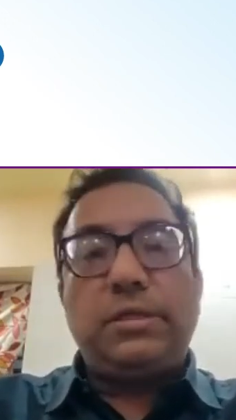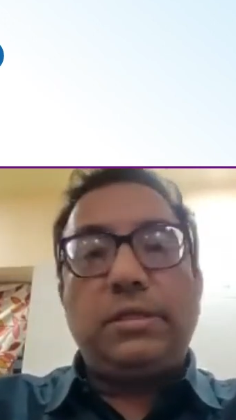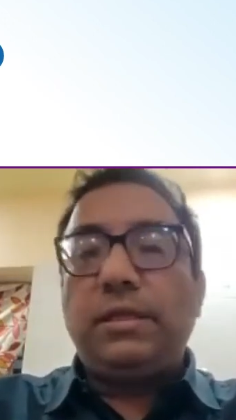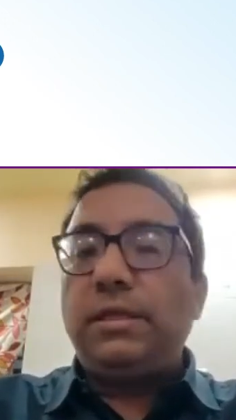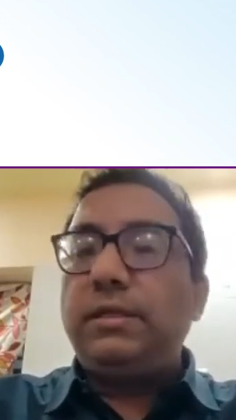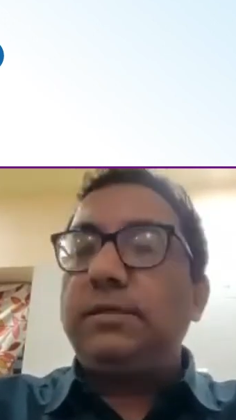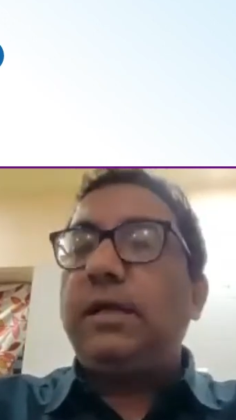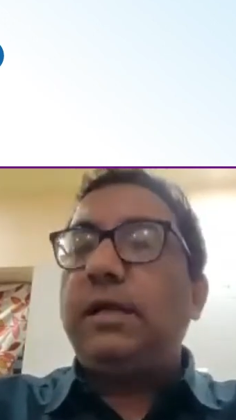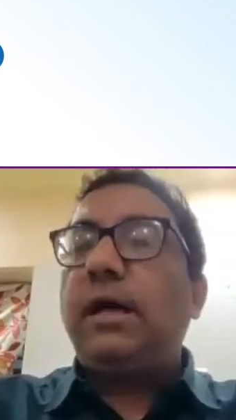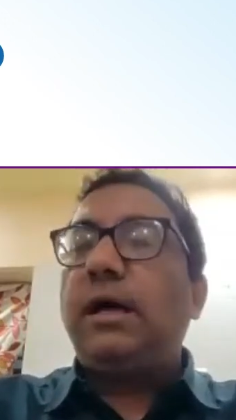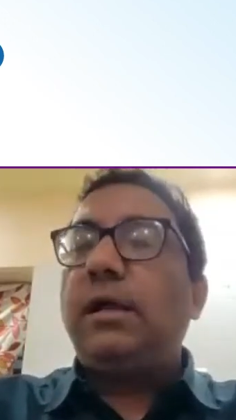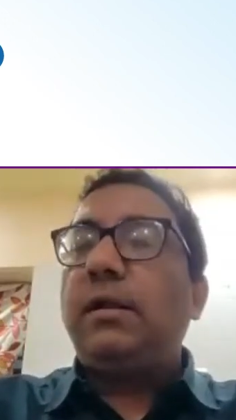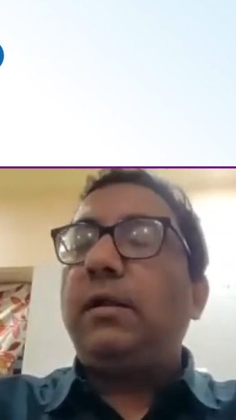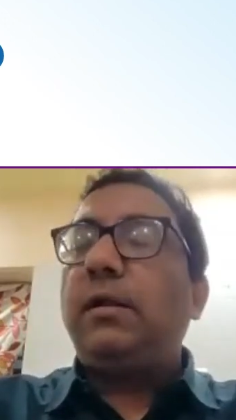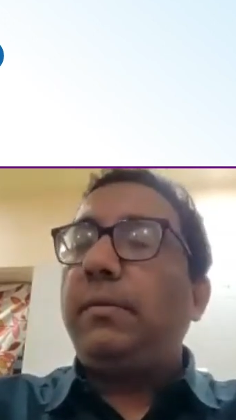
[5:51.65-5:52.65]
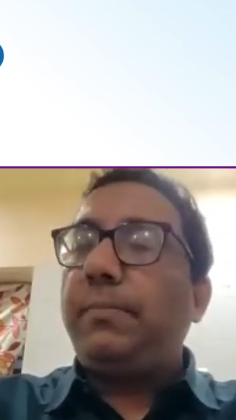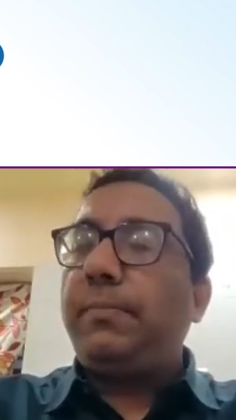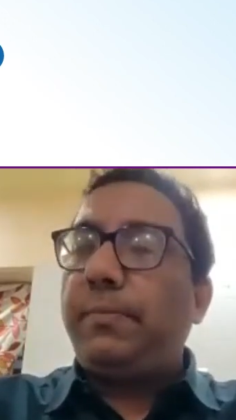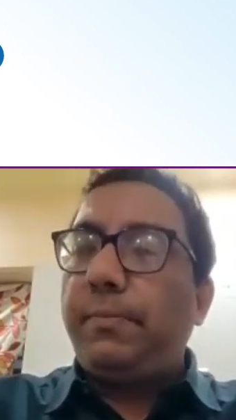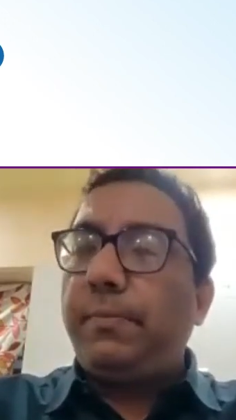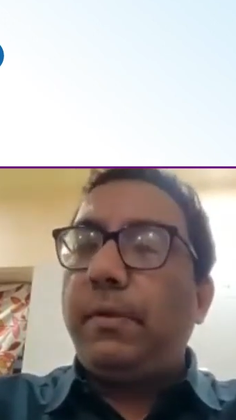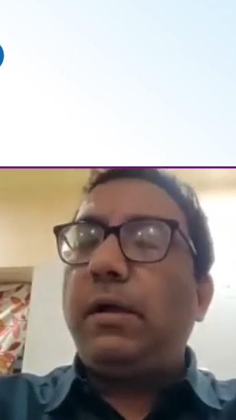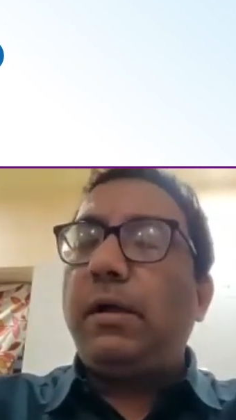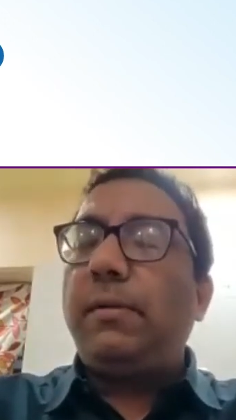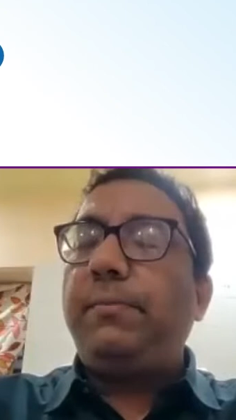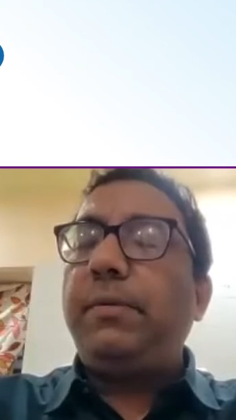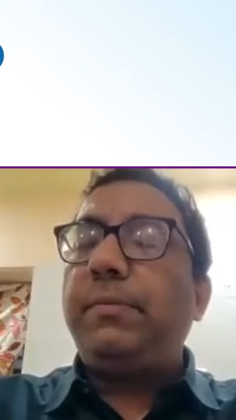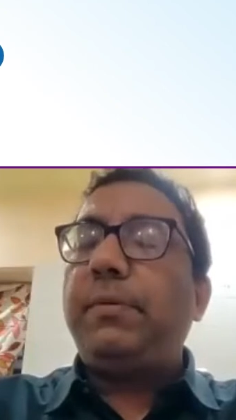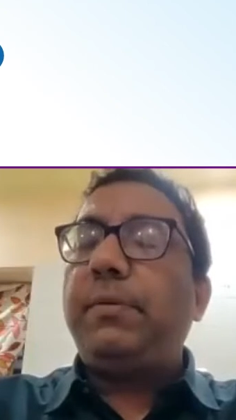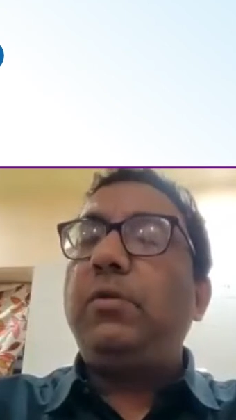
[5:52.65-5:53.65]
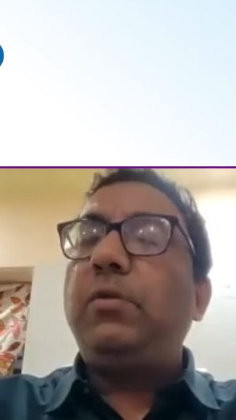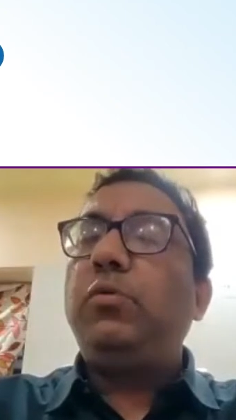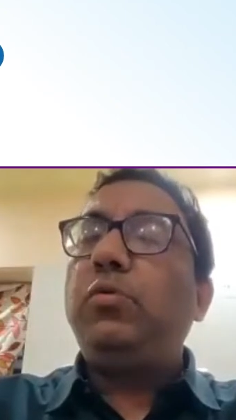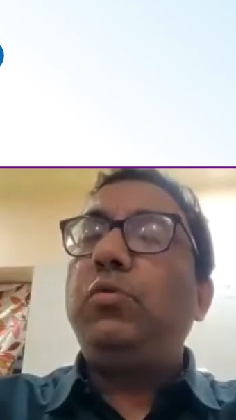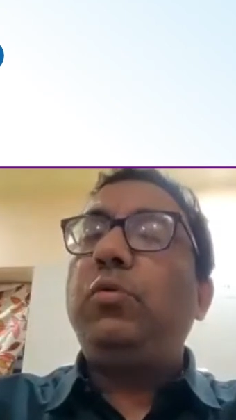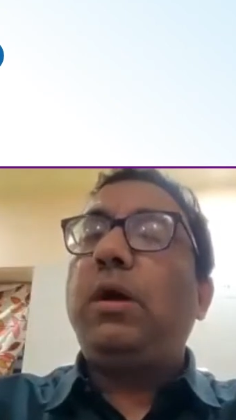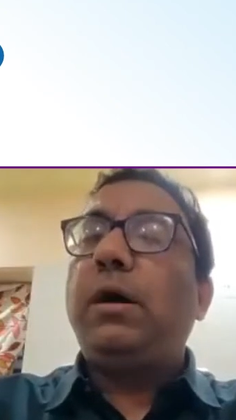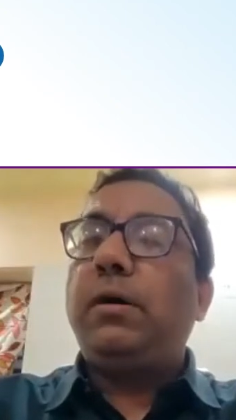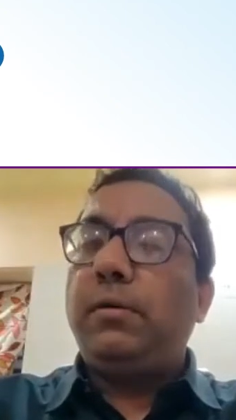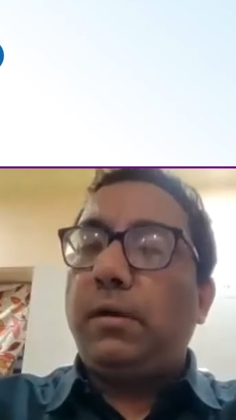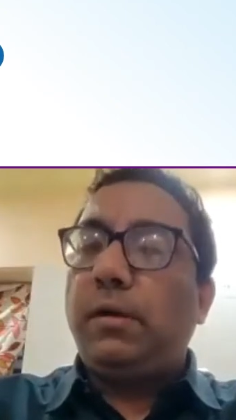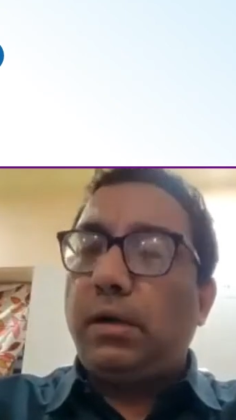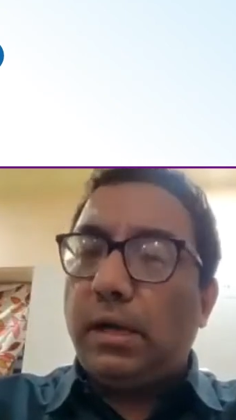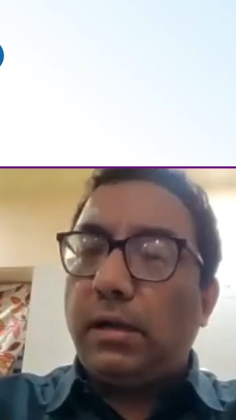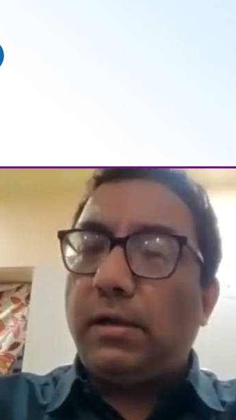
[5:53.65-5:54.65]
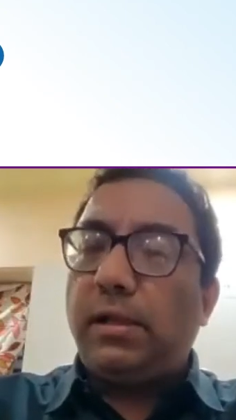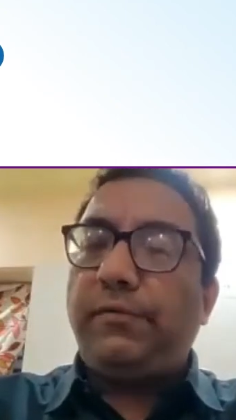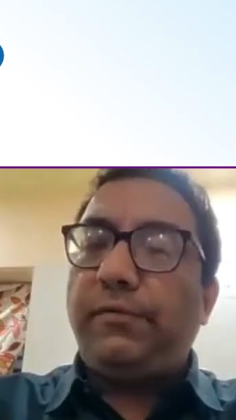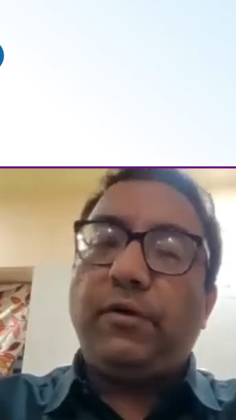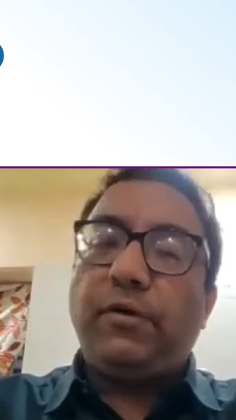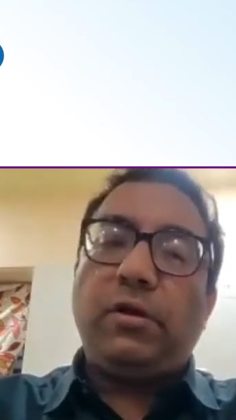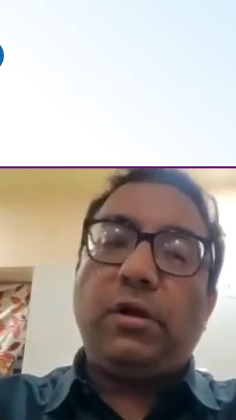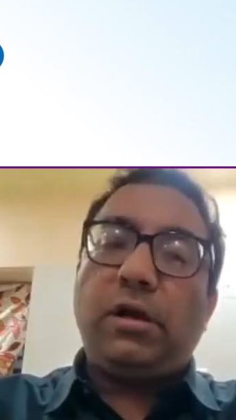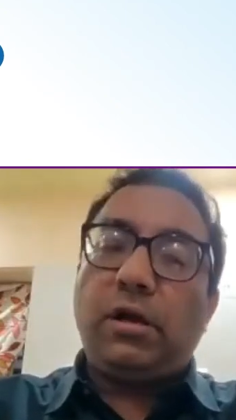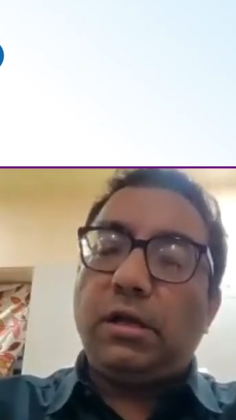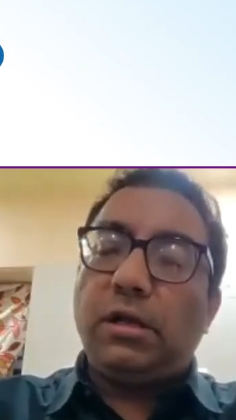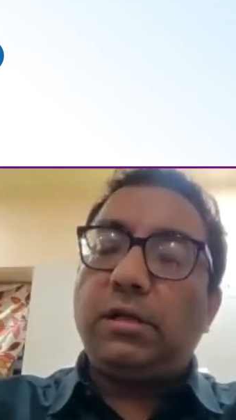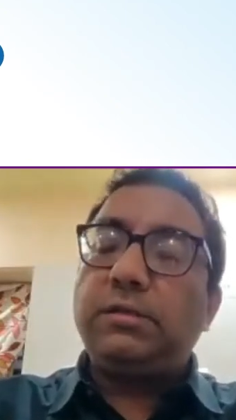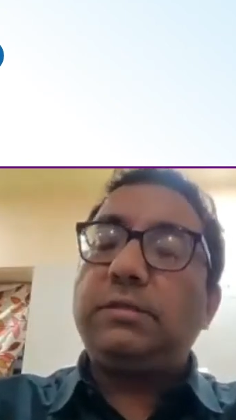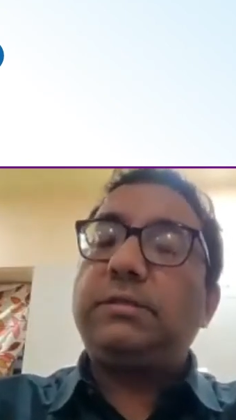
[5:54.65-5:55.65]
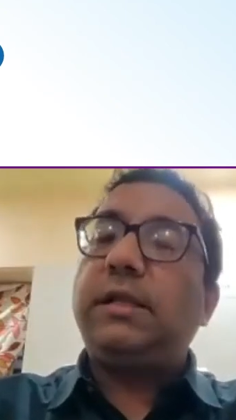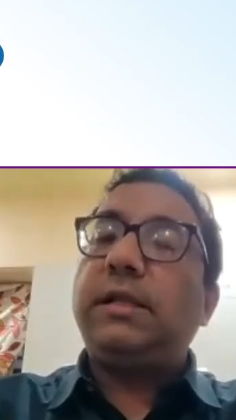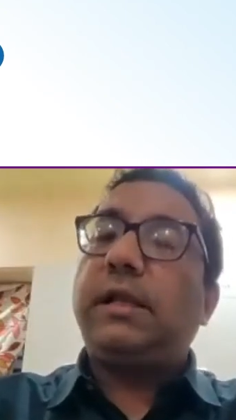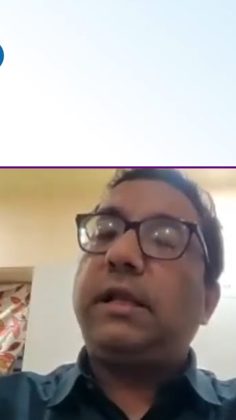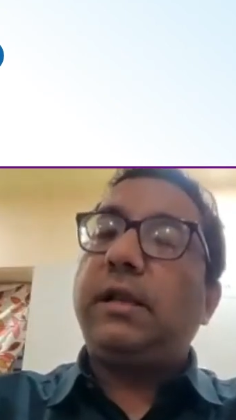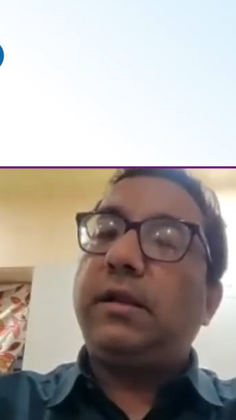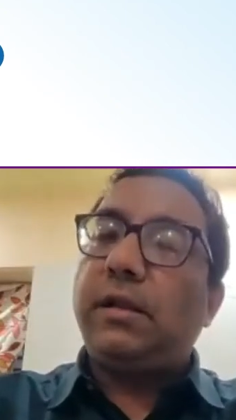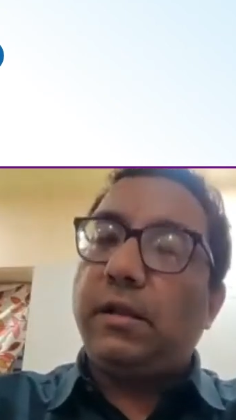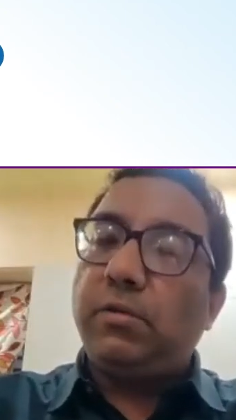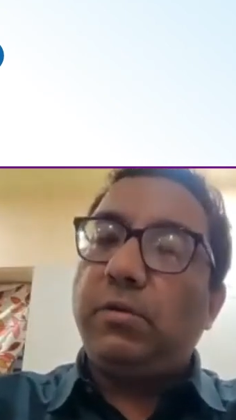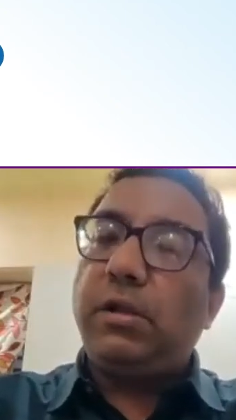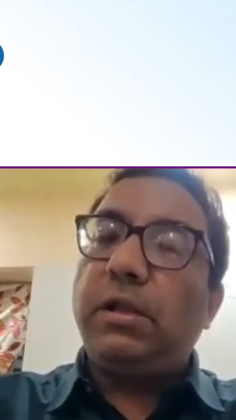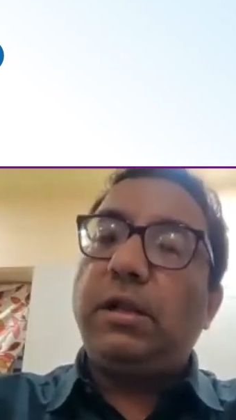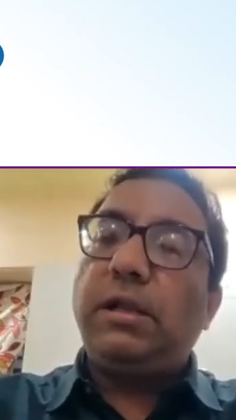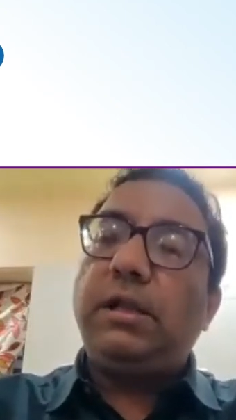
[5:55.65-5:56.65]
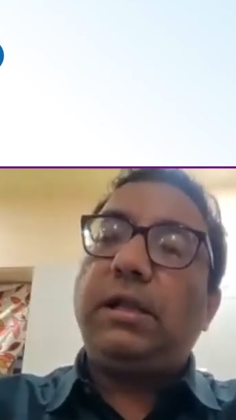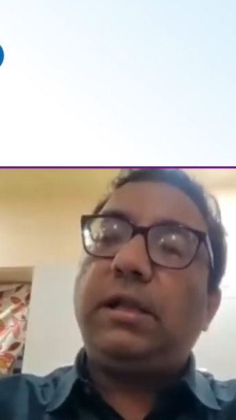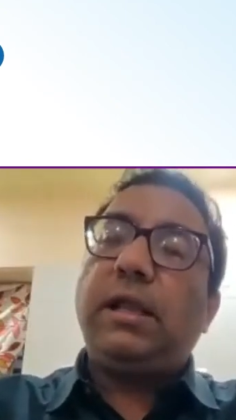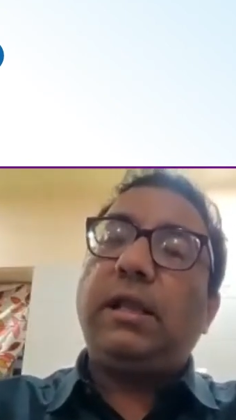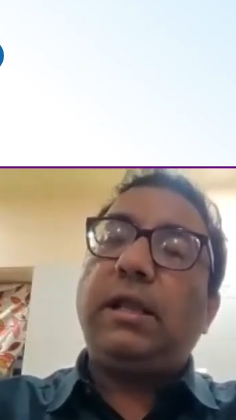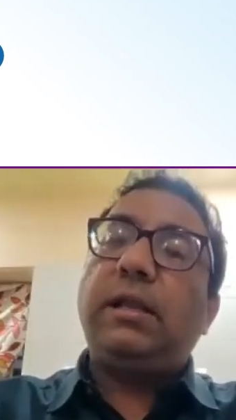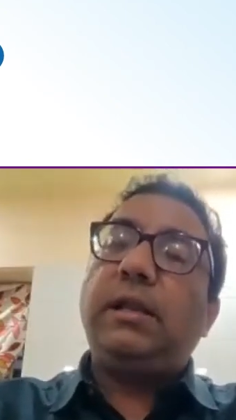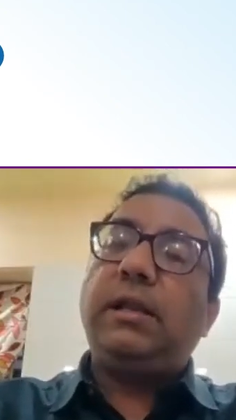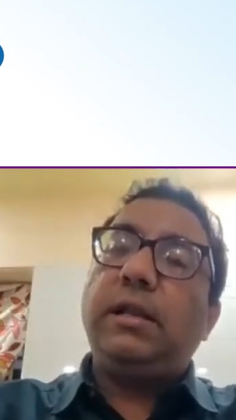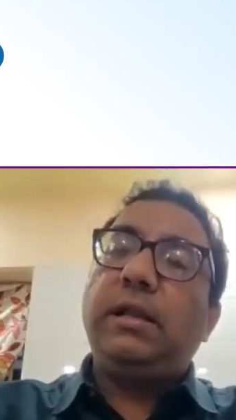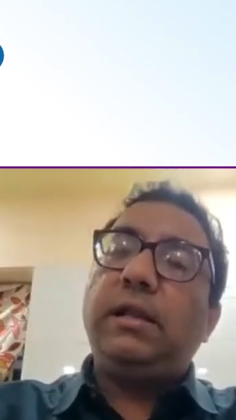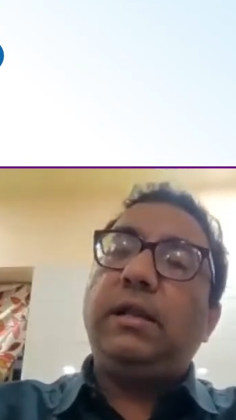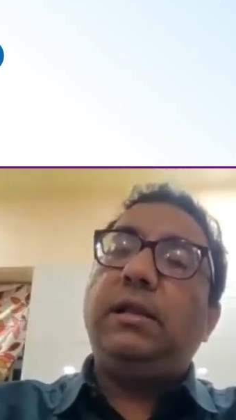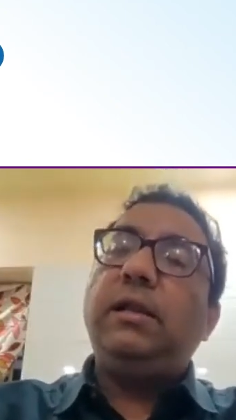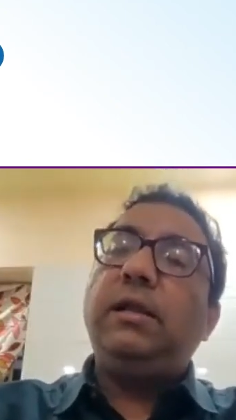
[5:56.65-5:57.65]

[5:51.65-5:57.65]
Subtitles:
These are people who, if on drugs taken regularly, can lead